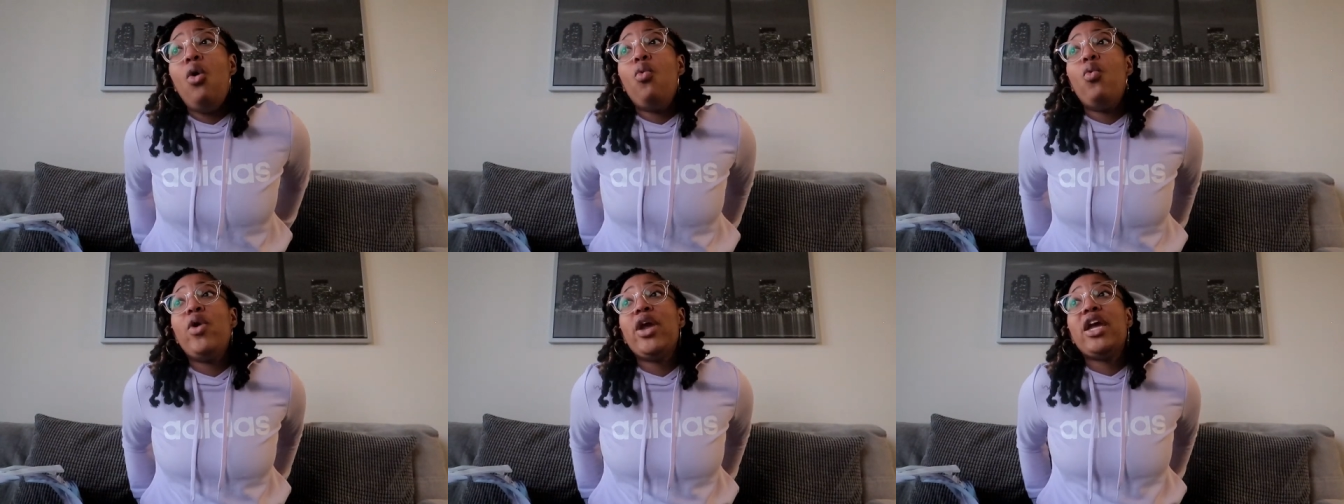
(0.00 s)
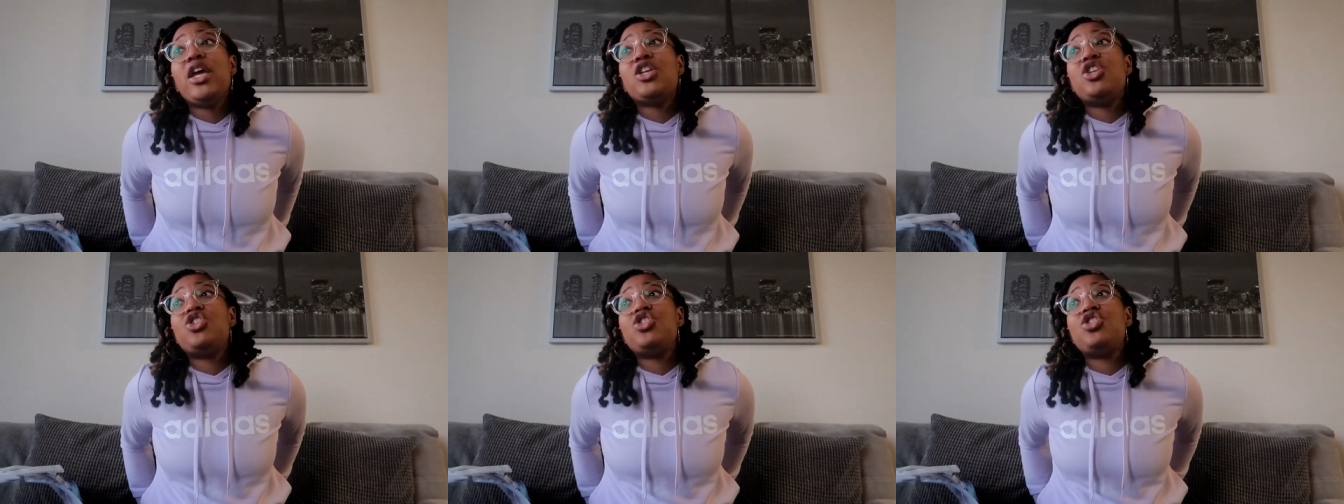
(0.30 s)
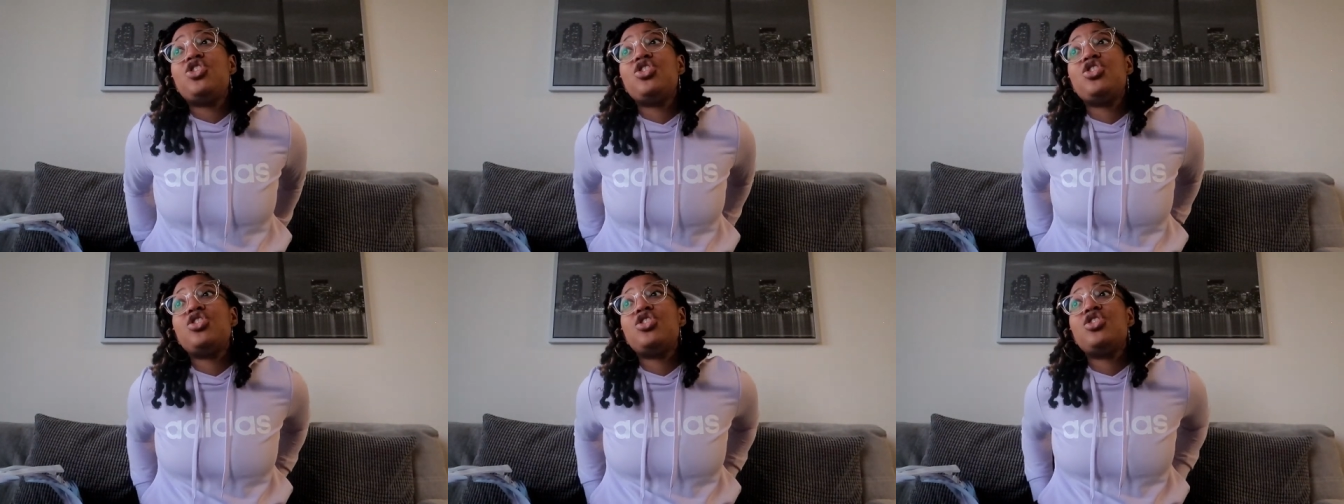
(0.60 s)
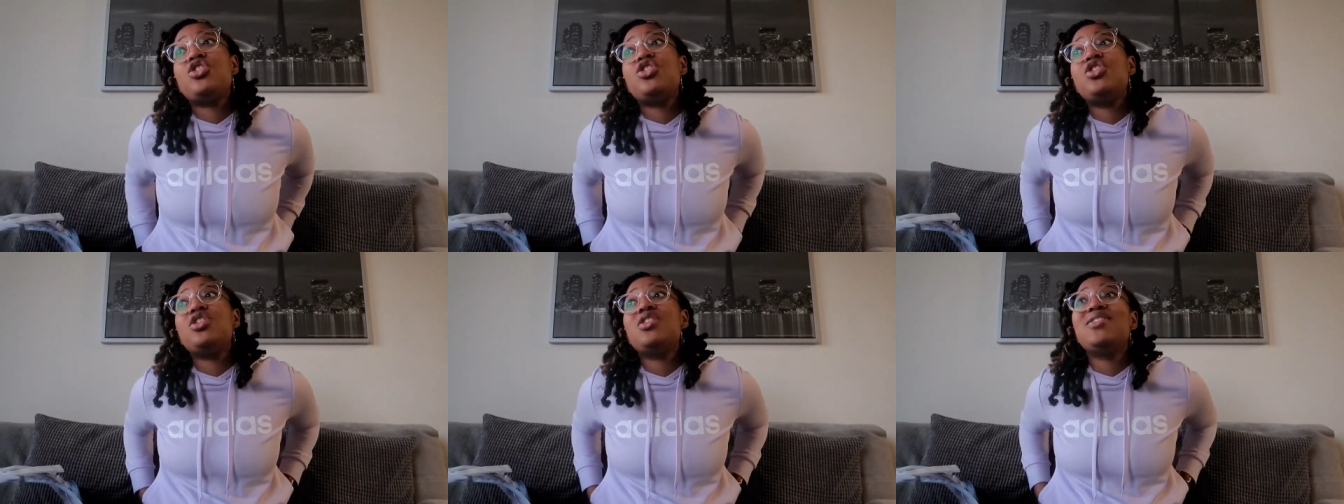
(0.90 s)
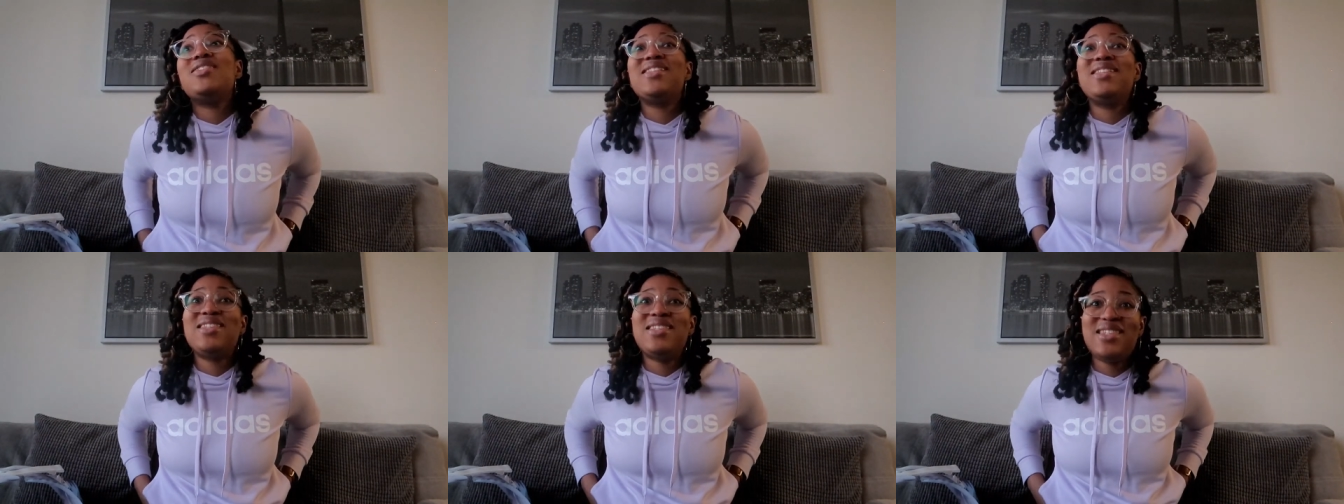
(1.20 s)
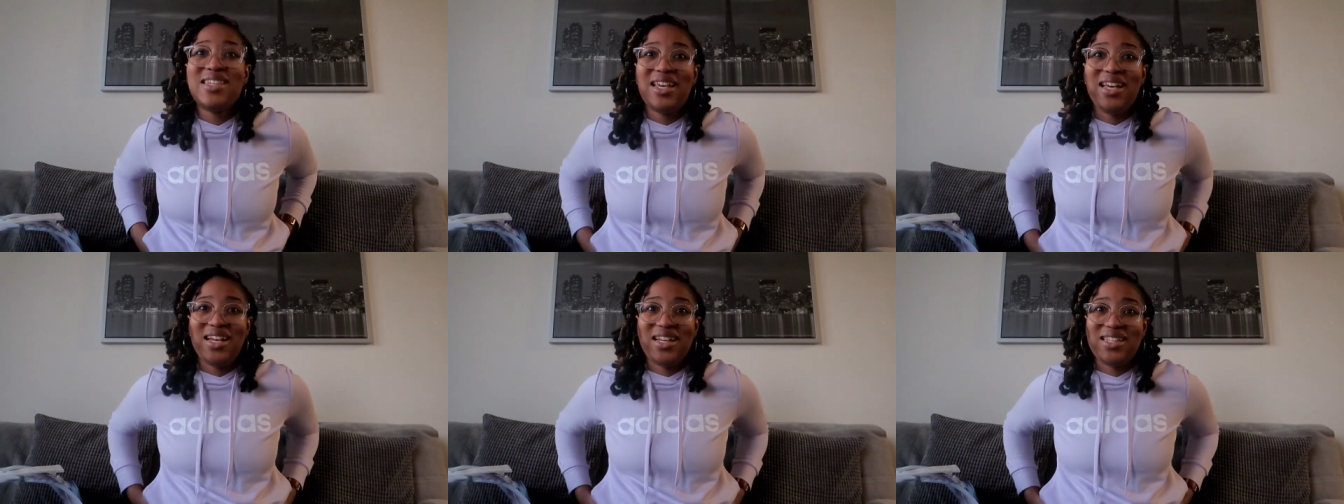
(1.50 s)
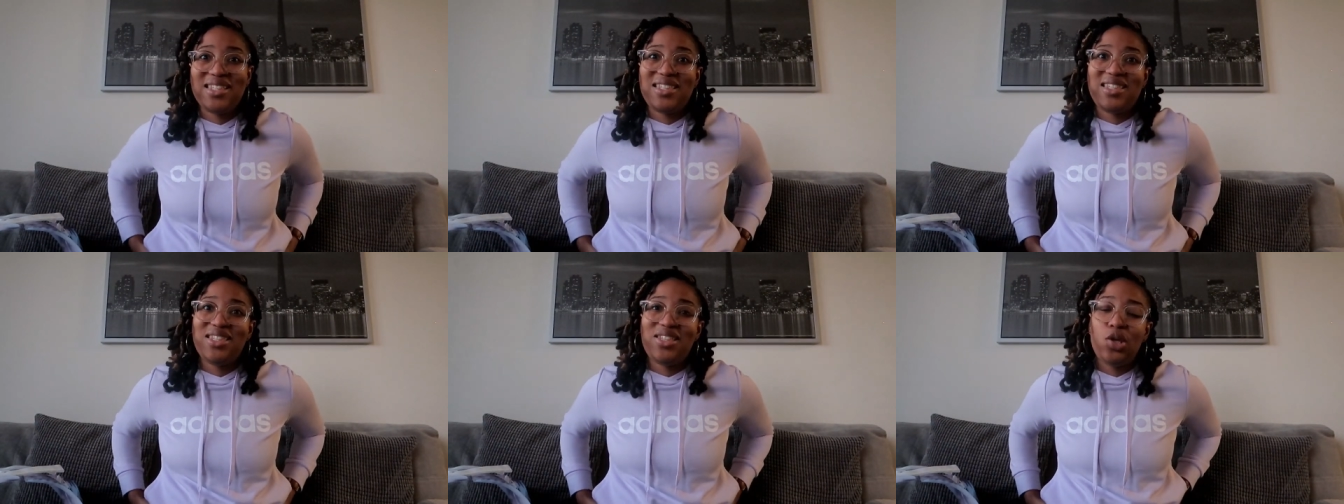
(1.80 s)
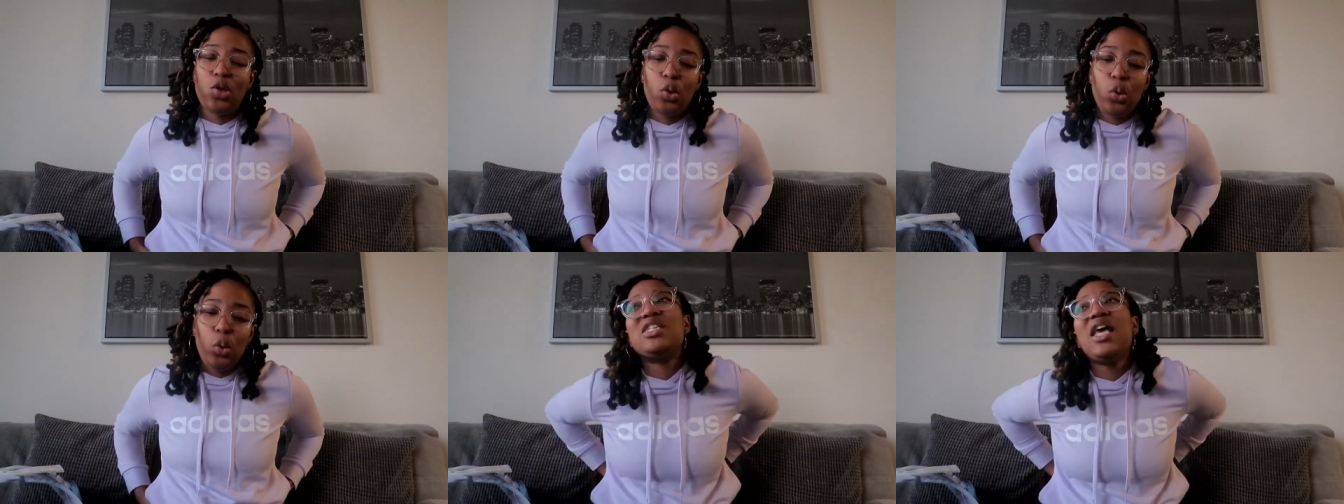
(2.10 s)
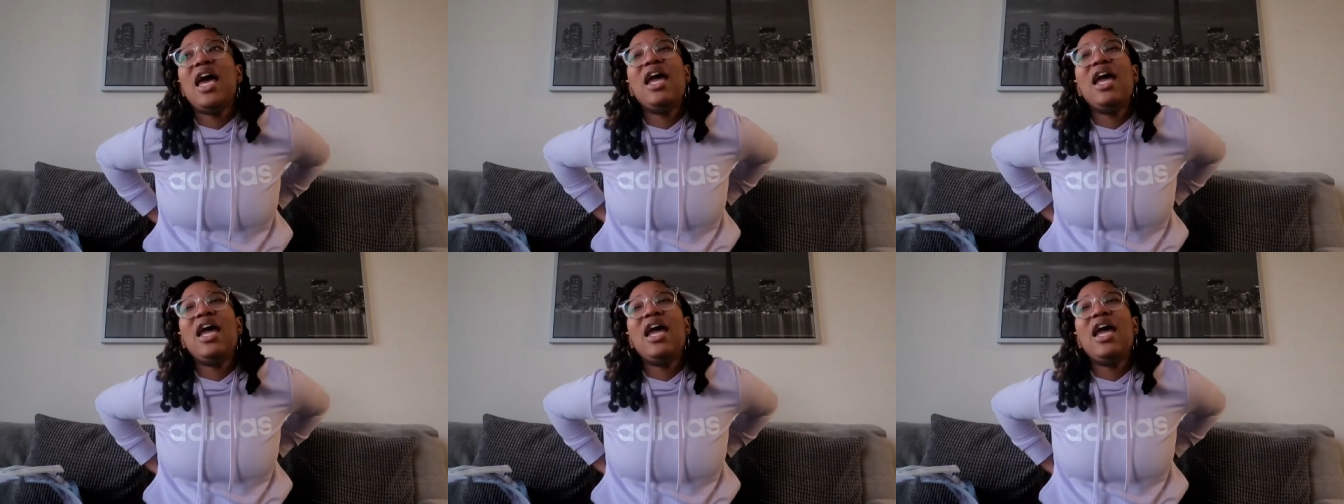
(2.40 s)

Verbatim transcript: which sucks you know